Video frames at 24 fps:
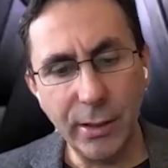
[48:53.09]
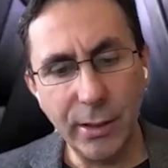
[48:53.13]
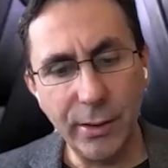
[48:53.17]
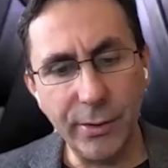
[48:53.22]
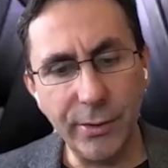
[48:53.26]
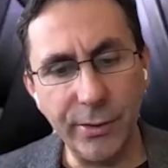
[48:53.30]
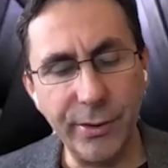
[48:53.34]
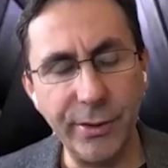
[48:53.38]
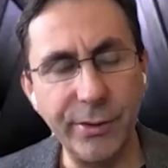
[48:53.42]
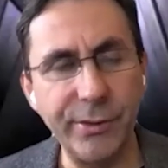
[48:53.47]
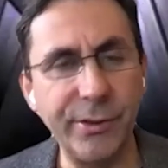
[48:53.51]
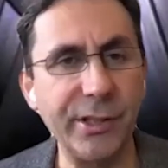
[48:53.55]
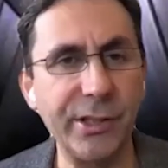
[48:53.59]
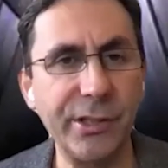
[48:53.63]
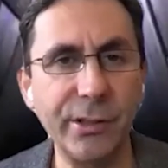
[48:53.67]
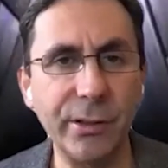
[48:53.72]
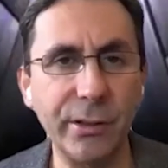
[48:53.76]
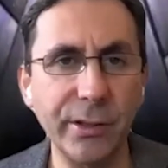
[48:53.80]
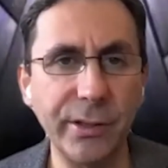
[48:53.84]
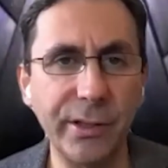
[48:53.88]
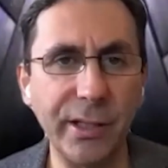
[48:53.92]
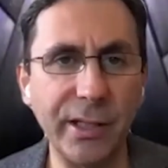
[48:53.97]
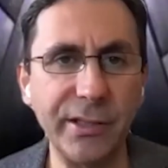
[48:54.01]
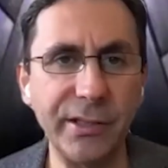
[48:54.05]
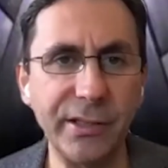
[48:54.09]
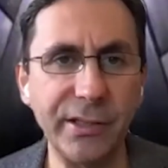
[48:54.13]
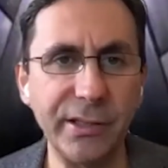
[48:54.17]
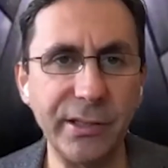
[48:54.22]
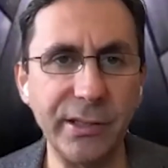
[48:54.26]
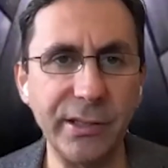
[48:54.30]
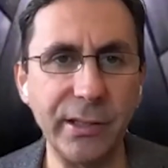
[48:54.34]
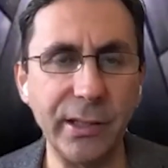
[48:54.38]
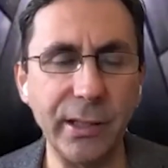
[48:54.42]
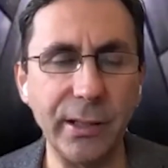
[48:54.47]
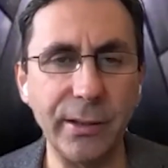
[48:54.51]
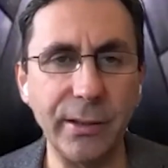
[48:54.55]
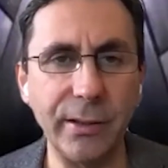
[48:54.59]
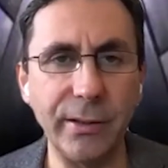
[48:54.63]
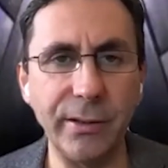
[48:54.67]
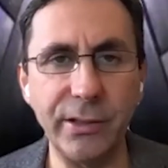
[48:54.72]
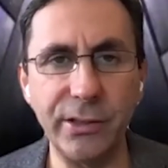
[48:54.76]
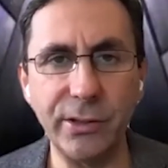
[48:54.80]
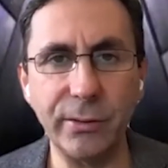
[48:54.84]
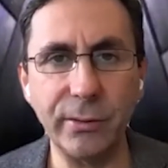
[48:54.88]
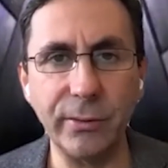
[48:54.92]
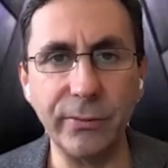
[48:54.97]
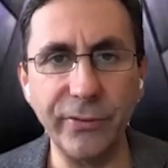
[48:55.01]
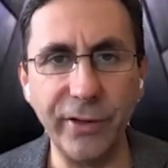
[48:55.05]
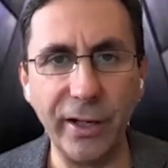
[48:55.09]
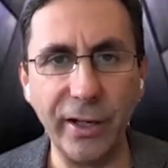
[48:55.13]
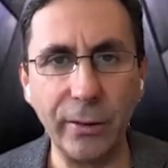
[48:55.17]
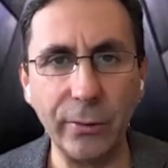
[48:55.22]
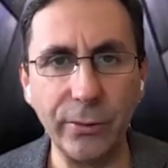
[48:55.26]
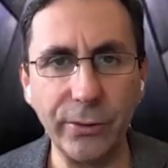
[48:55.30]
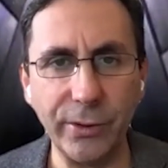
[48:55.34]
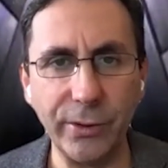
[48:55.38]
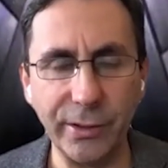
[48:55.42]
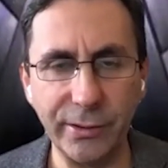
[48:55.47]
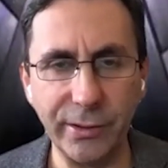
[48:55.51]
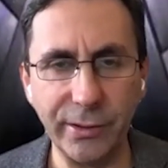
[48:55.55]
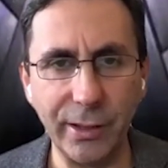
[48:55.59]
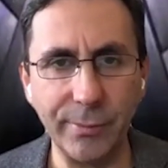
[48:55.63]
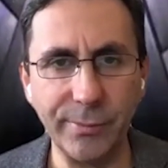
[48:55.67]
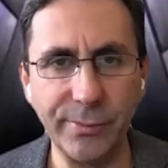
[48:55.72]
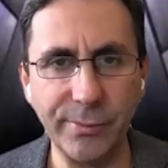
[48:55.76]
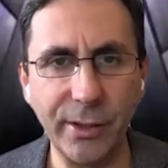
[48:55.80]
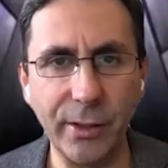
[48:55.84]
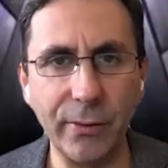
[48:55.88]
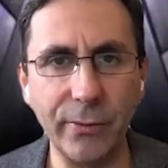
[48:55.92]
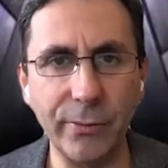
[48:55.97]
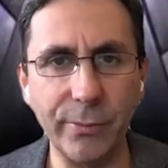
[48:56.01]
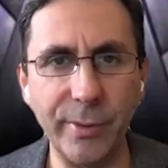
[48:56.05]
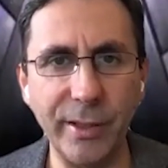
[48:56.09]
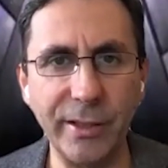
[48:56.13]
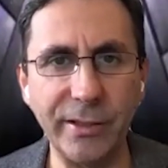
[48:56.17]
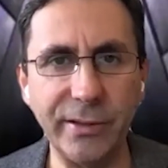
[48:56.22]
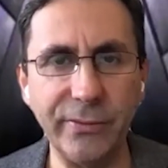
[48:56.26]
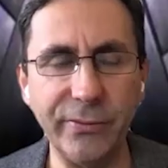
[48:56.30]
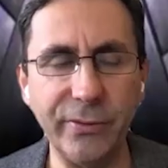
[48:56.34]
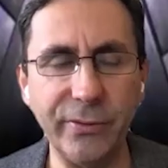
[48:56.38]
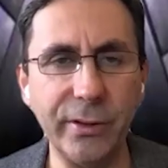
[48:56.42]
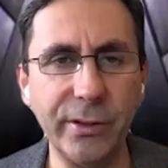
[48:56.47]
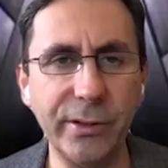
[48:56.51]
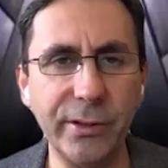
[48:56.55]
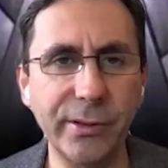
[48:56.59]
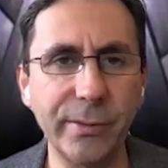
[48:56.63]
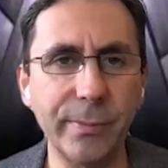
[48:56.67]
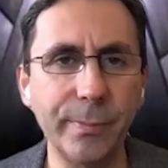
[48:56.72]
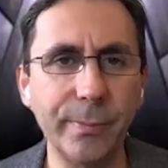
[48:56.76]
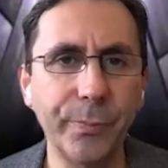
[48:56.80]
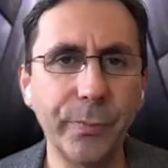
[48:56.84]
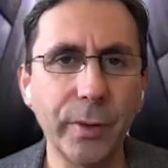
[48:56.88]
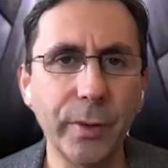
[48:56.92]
the digital identity and the digital value that comes out of the metaverse,